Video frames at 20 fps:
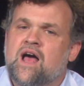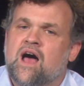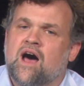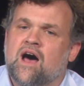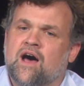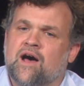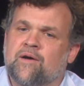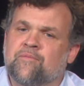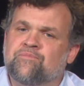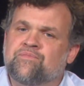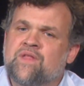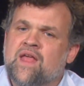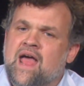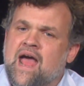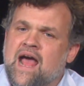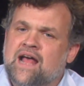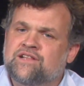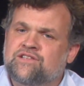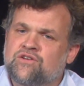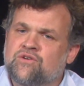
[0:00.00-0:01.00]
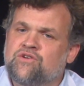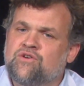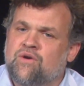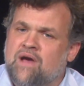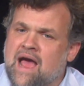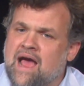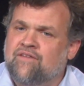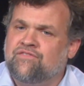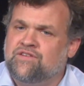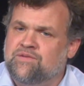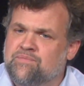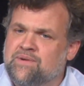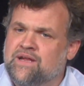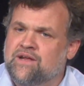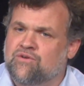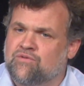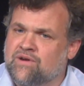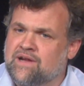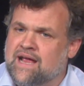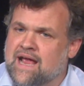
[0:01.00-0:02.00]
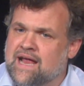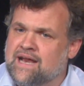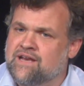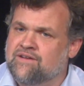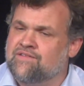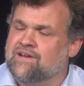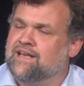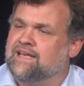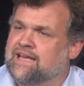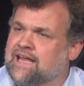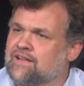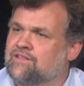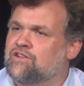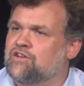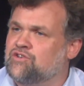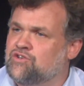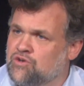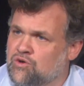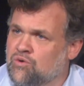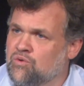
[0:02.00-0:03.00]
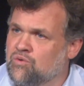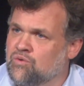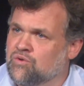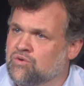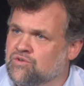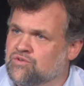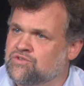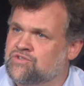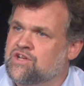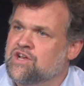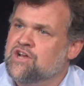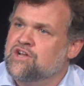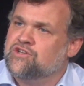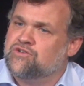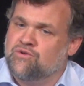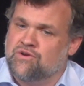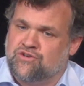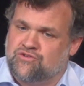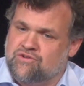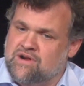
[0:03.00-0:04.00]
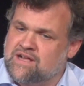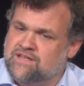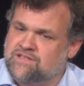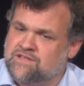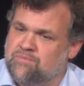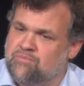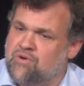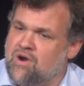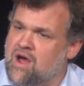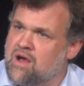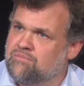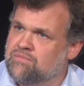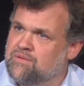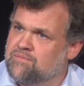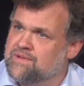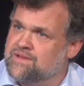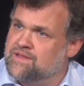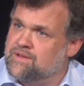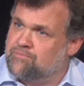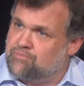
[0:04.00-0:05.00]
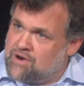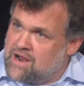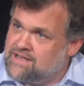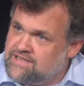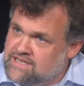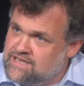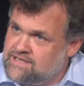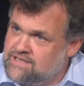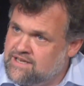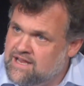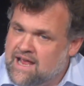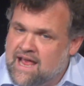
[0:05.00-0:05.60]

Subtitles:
And so you have to be creative and get the tools to address the problem in the present,